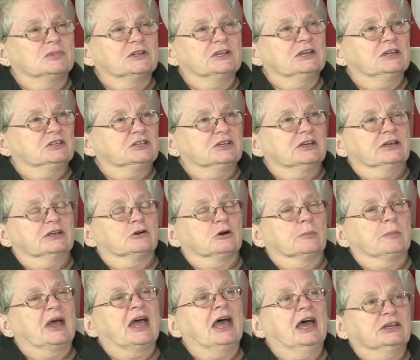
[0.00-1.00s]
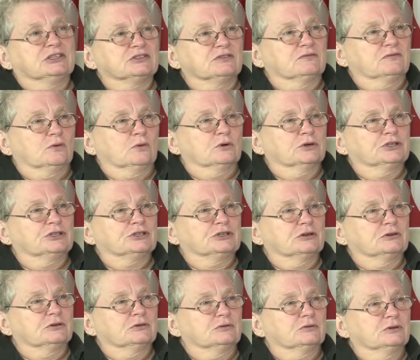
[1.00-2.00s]
and, and her passion for it
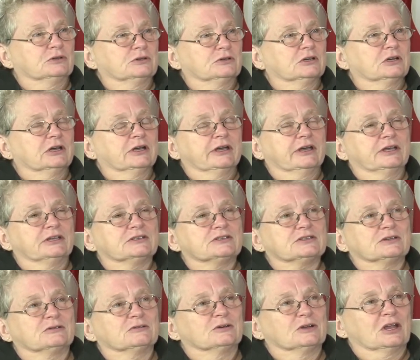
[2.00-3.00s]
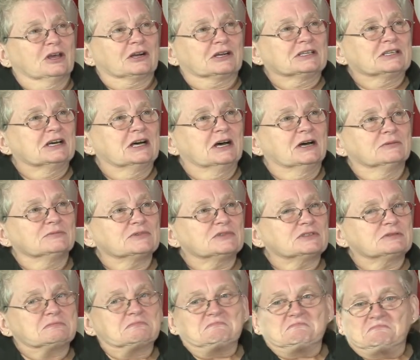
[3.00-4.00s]
showed. And so a lot of
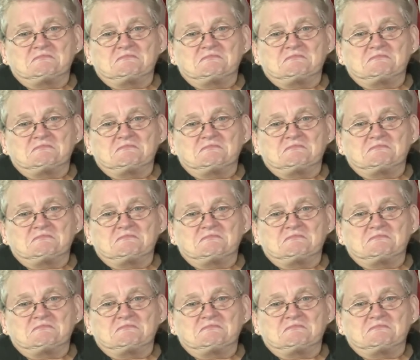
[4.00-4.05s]
times